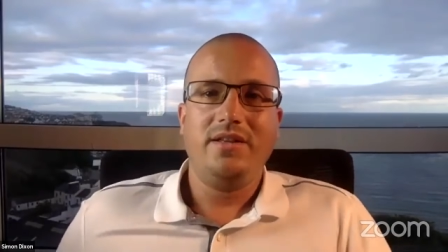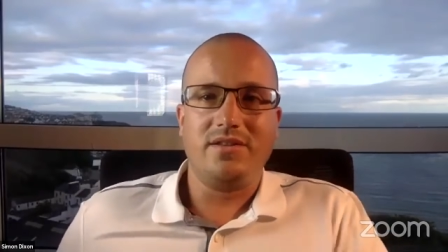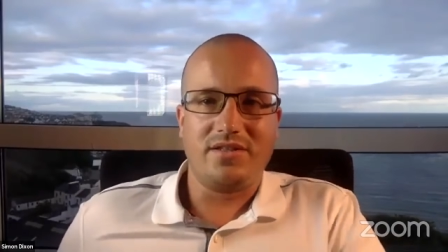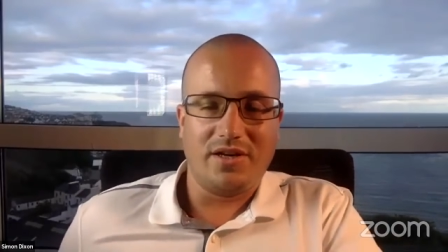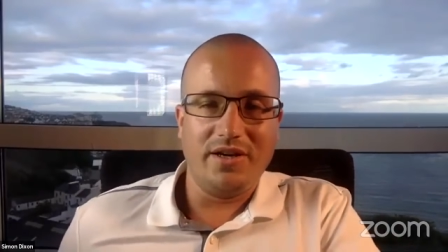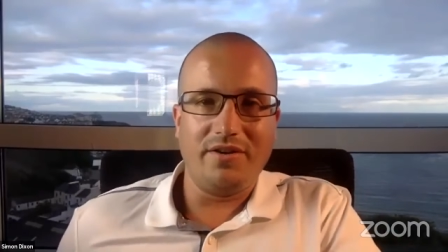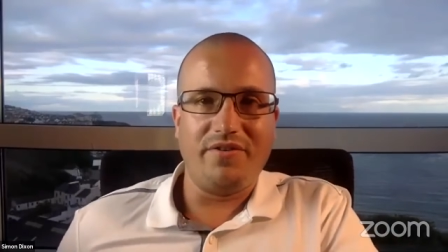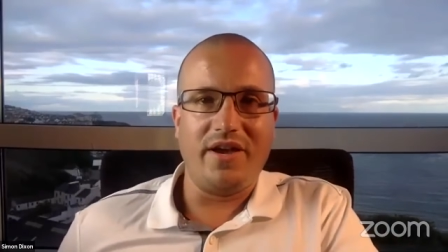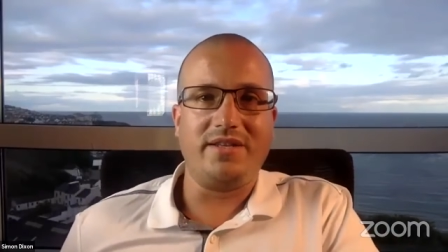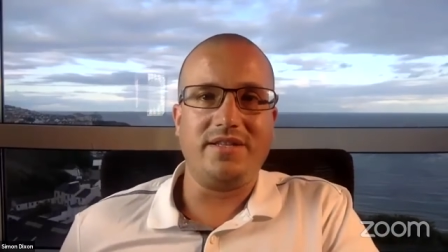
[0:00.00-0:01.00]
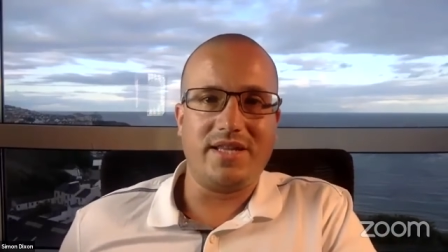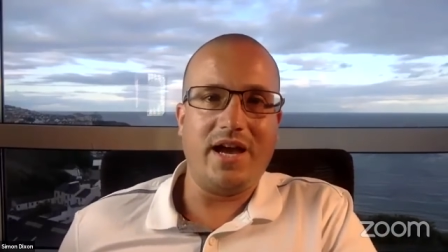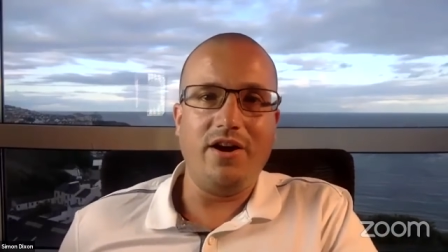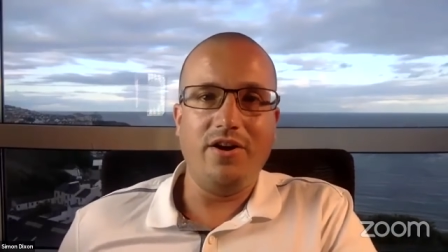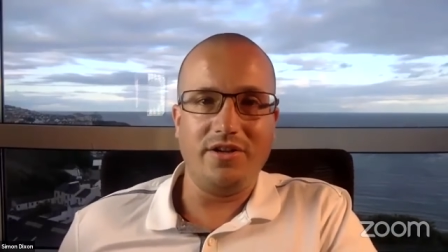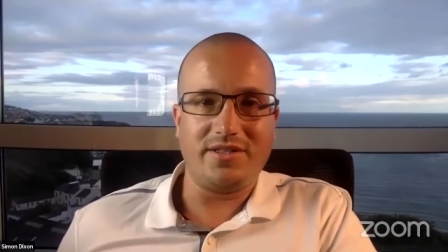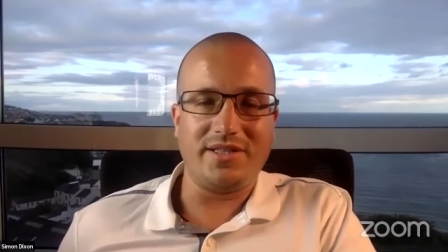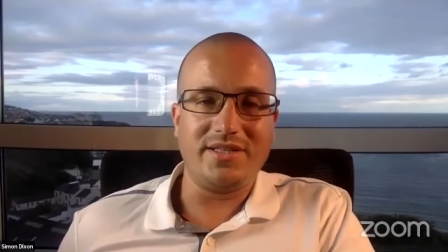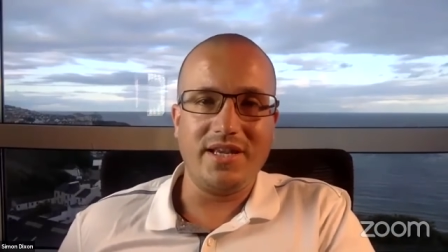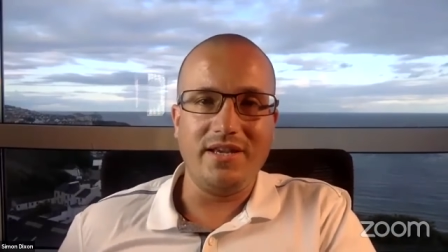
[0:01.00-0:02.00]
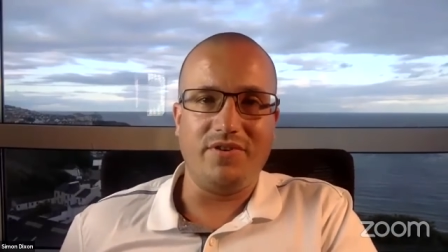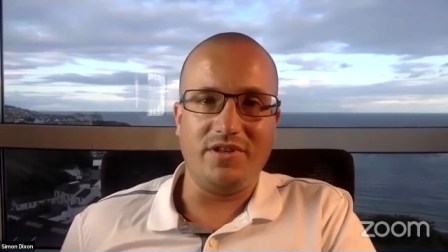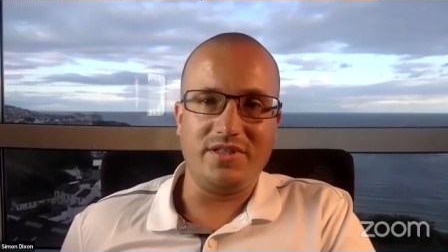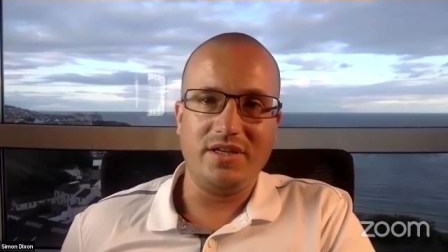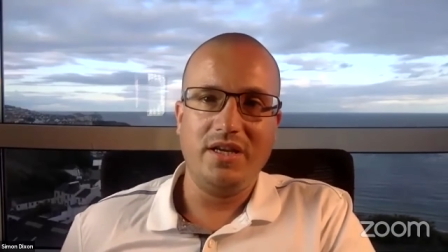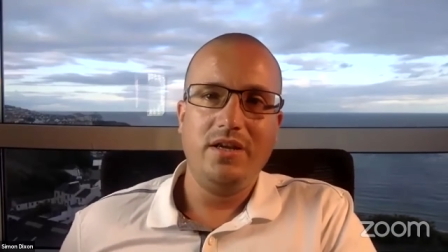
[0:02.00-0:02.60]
The side effect is that hurts the savers.